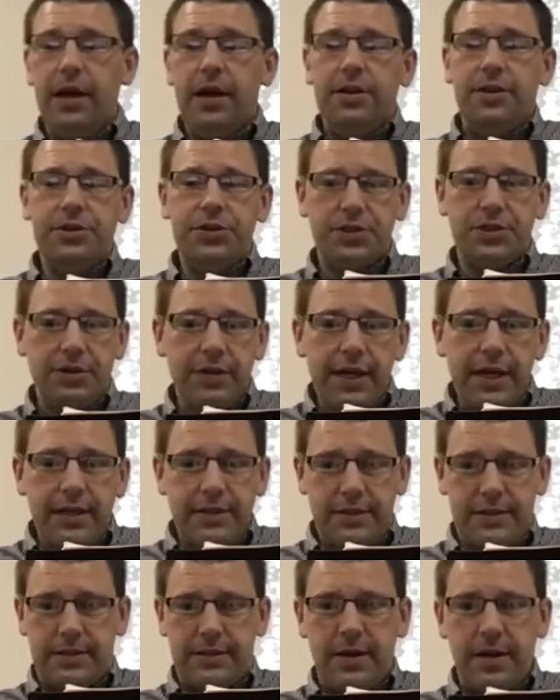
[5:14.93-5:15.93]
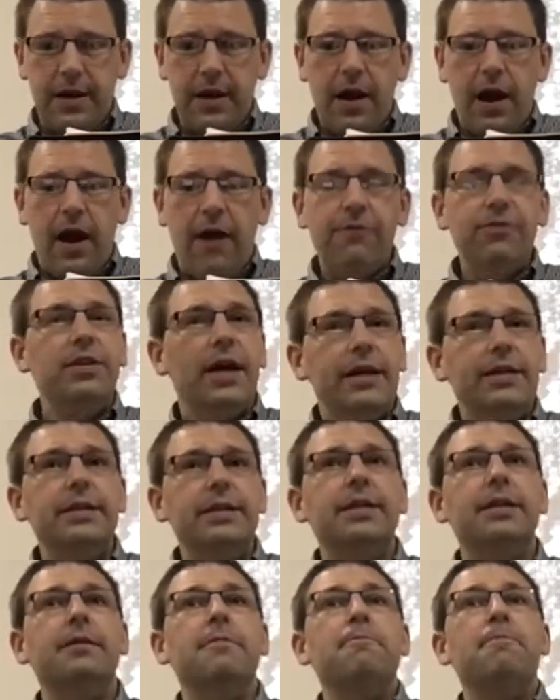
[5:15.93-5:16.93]
the streets of
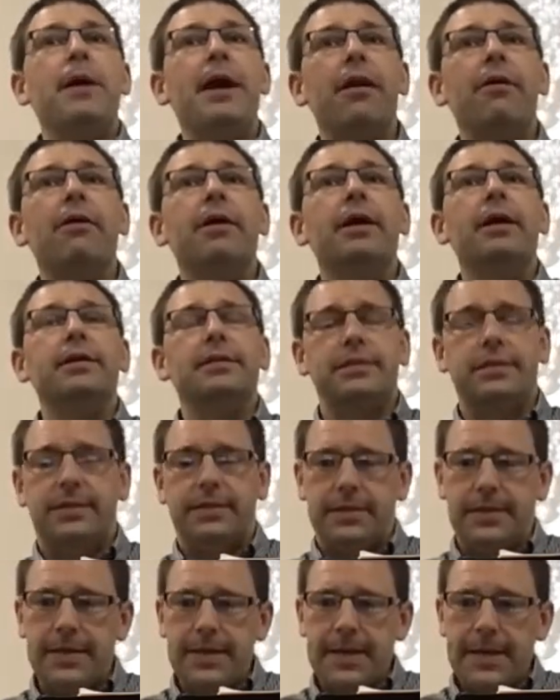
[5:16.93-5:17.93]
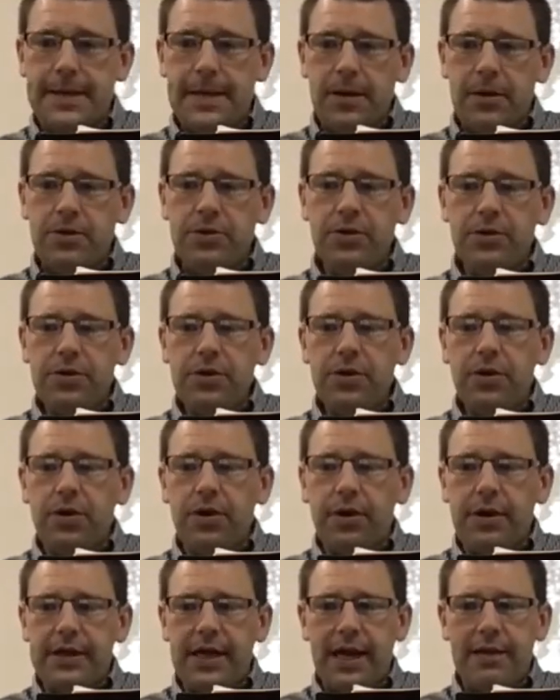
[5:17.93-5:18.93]
London, Paris, New
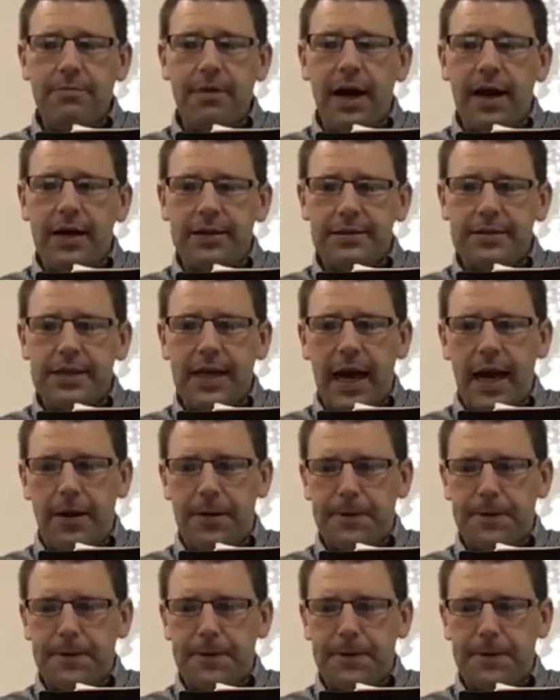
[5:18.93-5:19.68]
York, and Moscow.